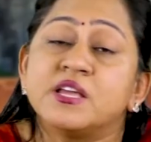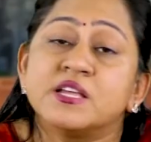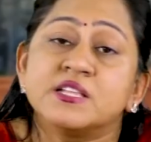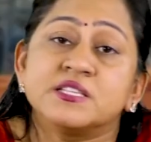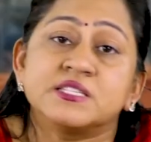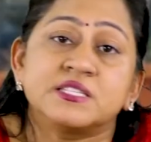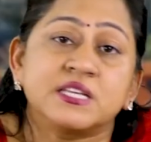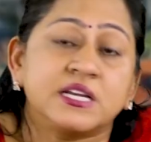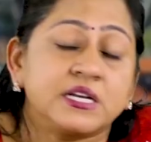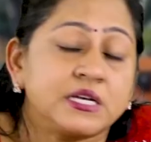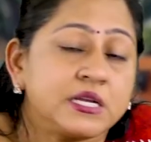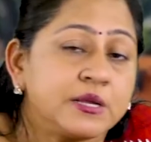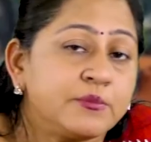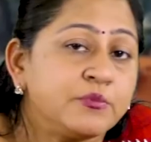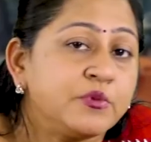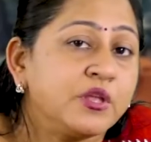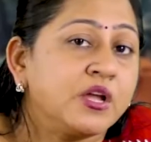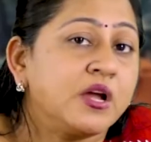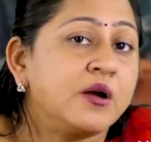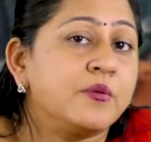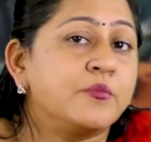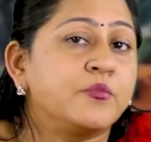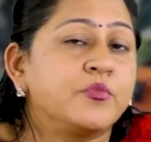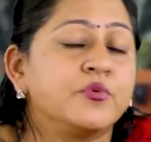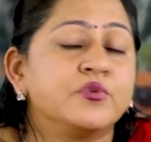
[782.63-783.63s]
can set up the
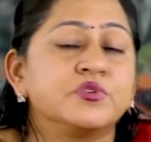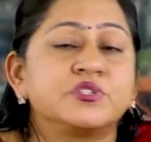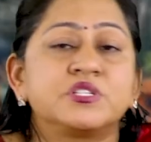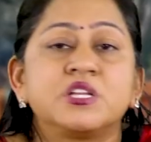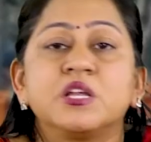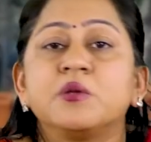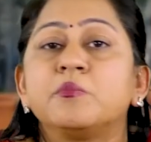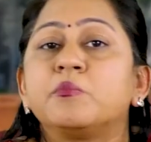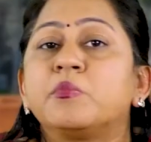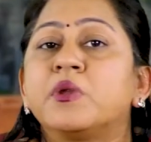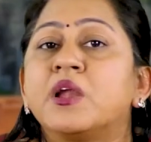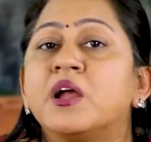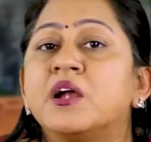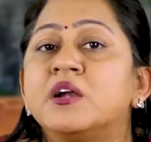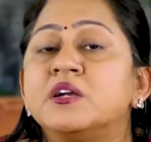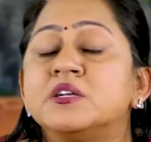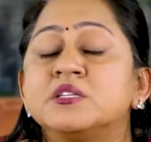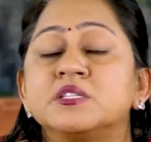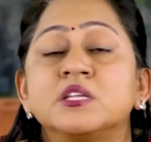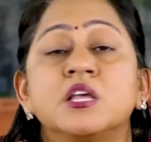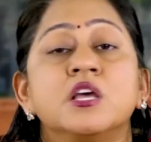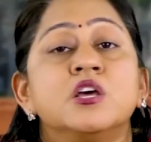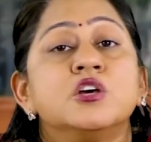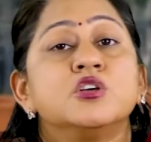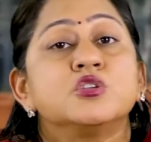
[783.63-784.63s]
composting
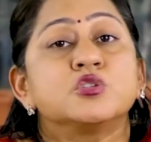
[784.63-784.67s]
plants